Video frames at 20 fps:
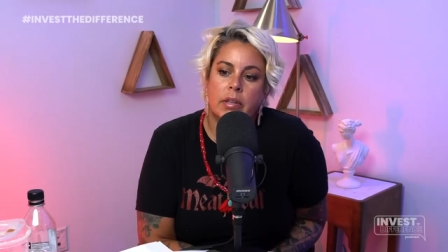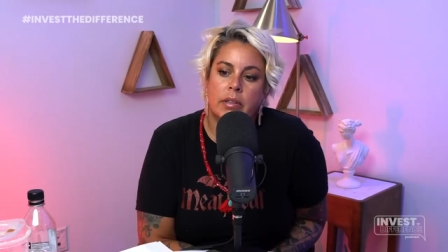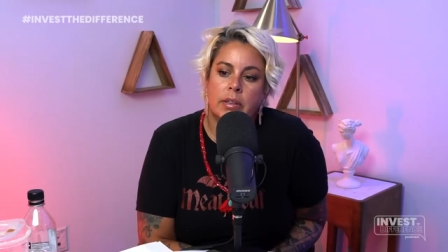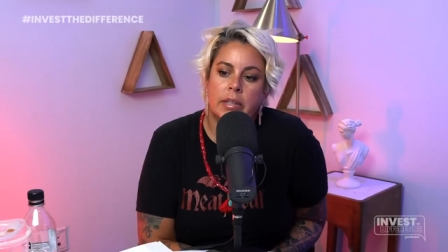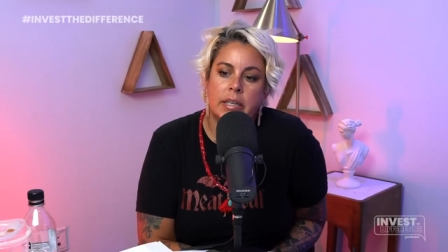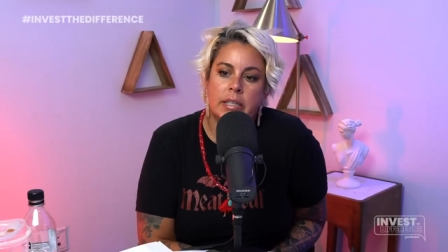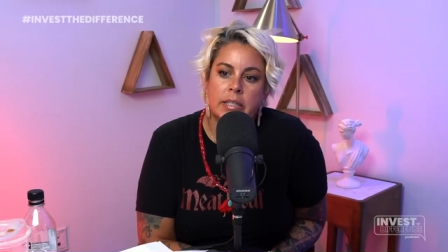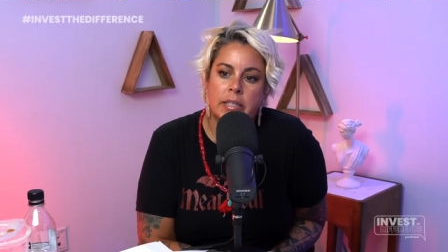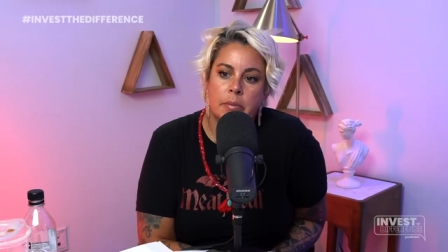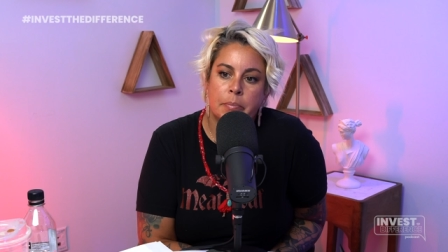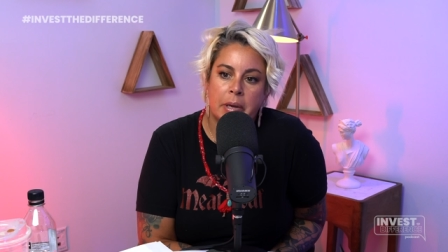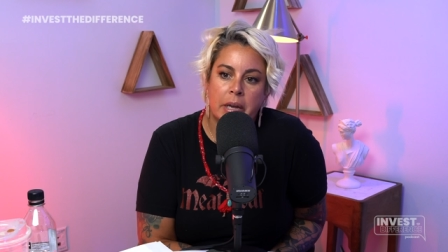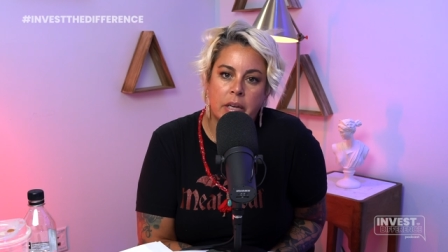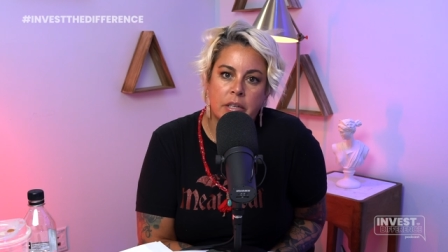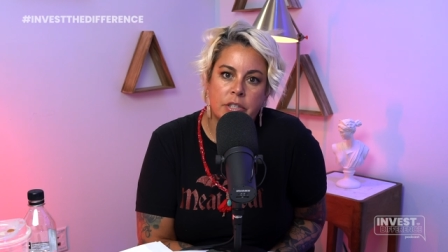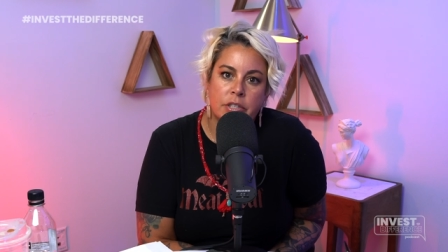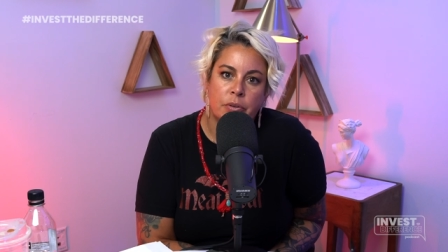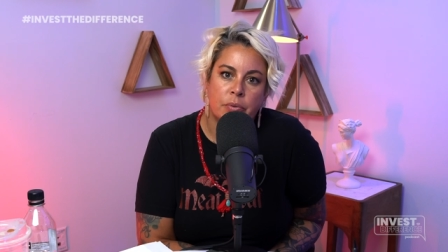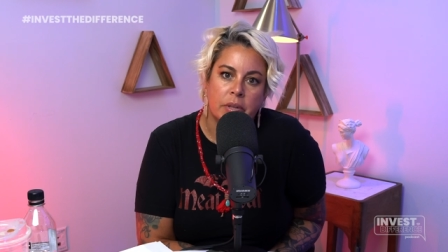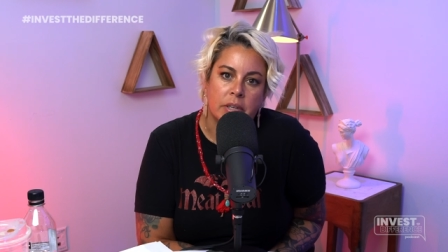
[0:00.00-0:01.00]
Lance, let me
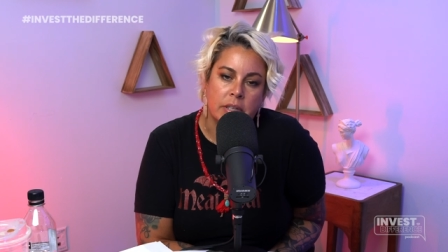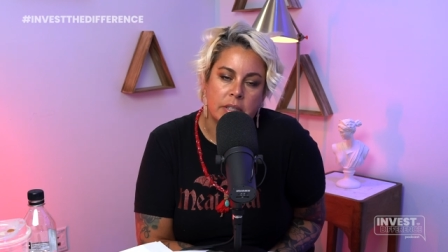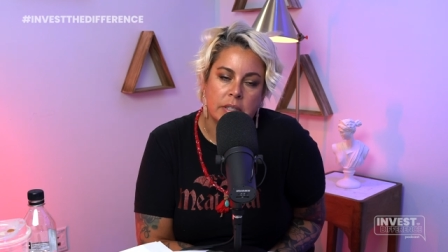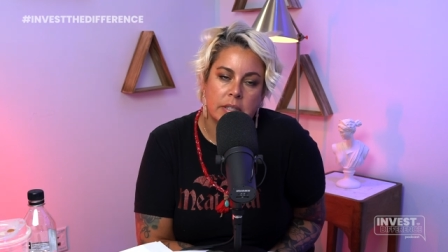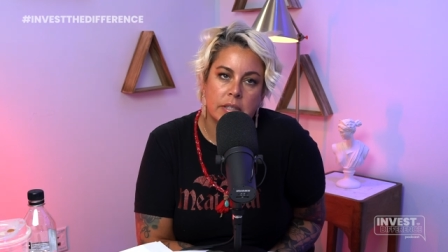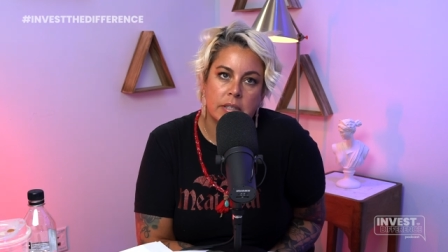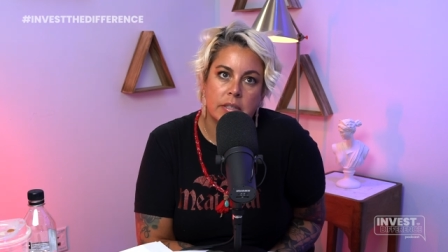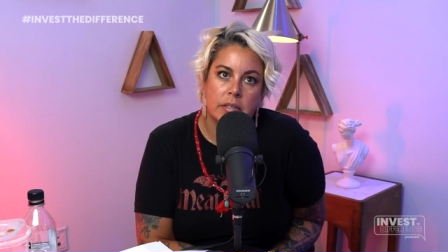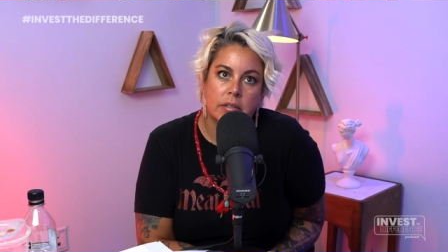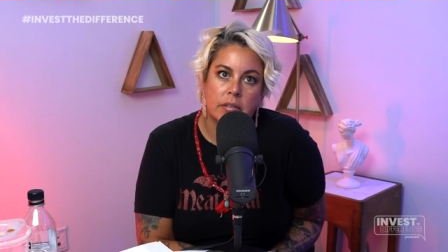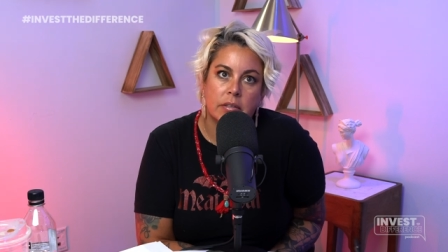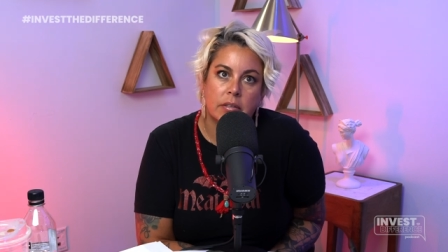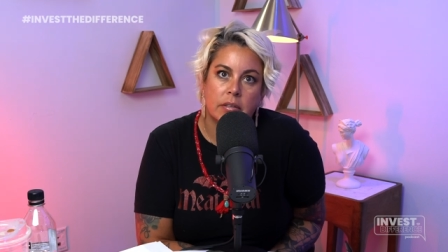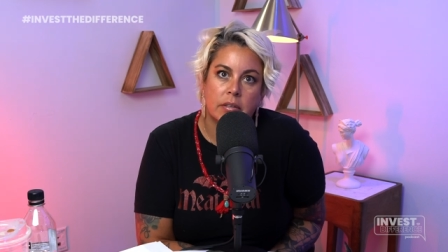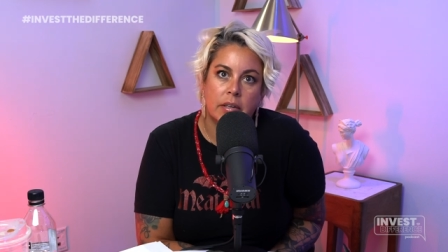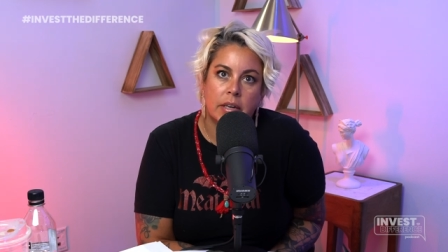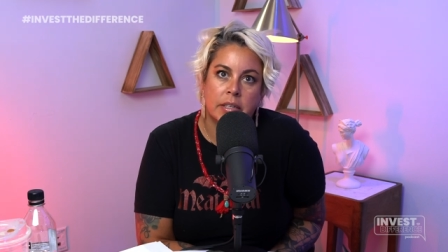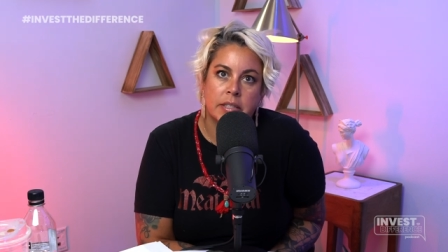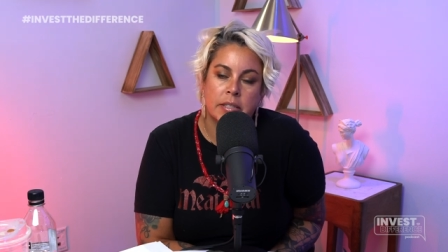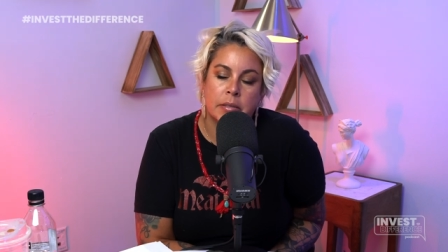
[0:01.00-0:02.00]
ask you this:
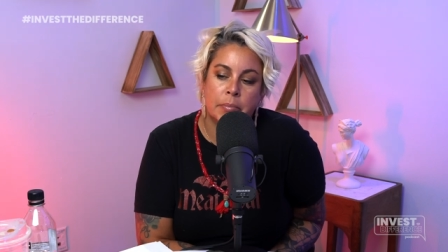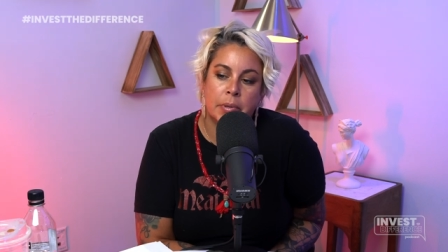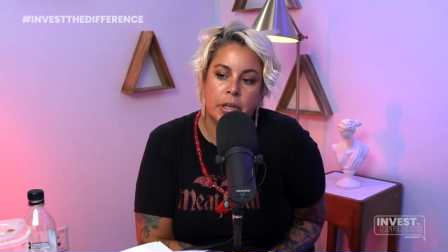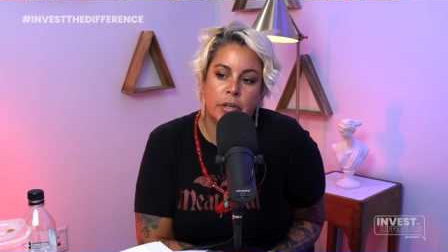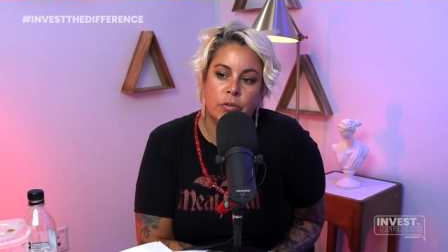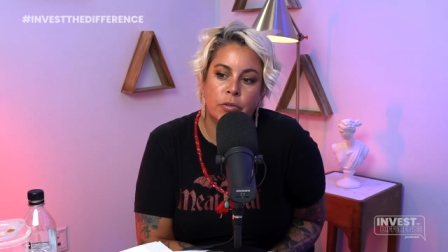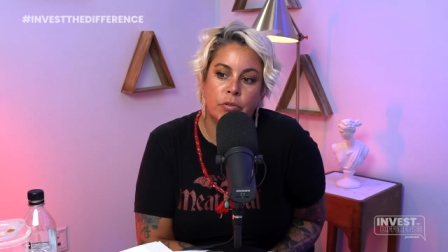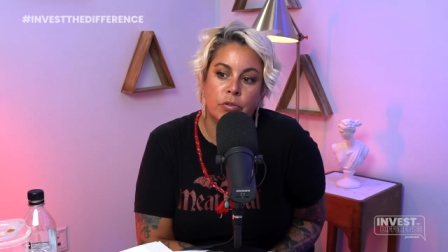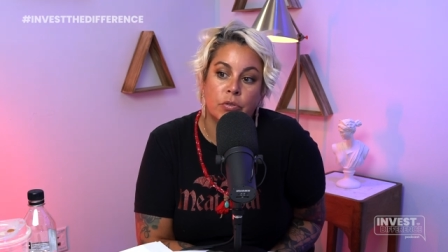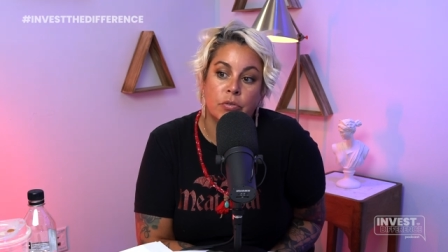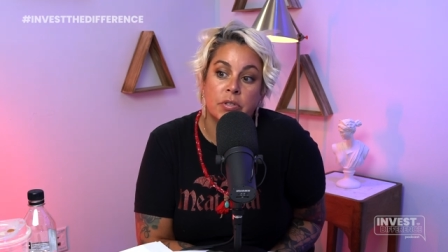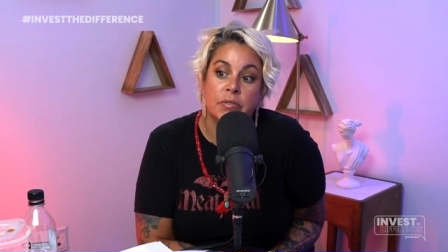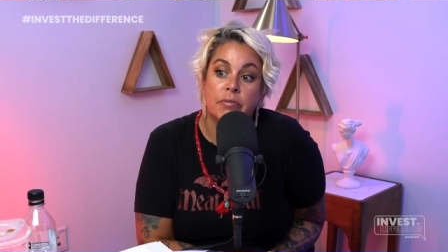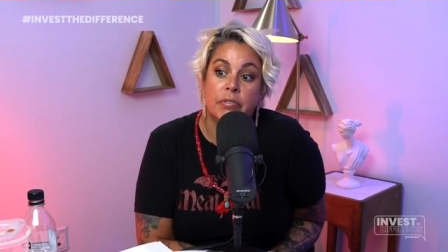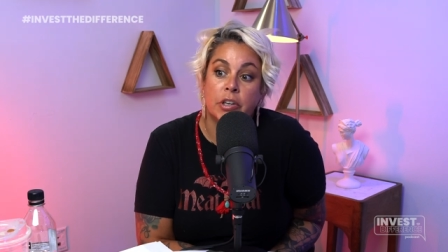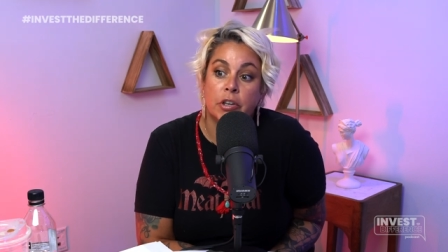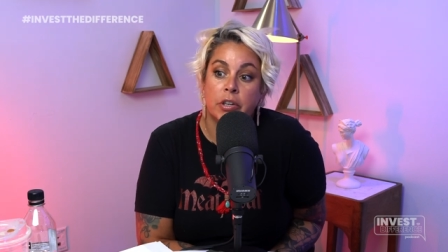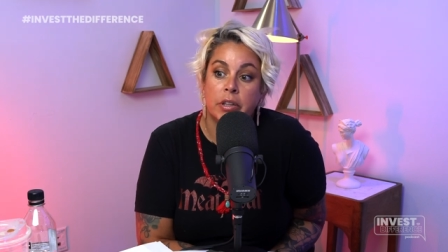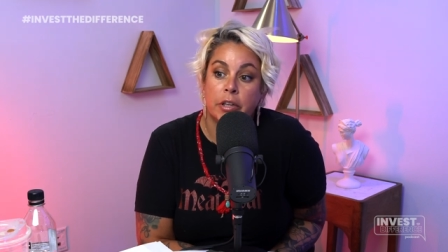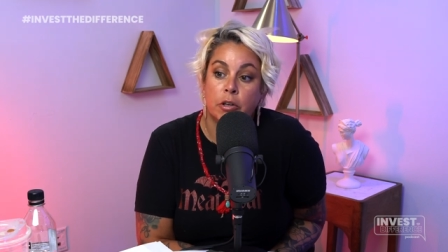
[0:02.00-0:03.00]
as somebody who knows
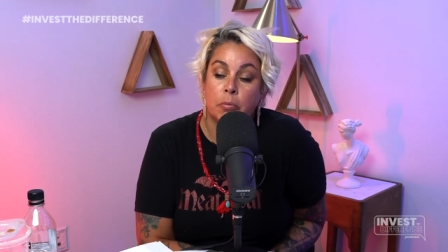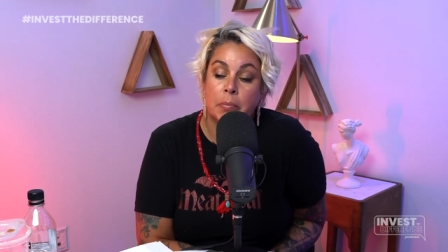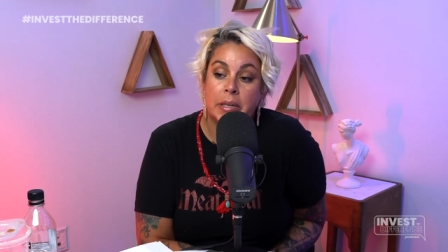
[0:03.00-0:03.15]
very little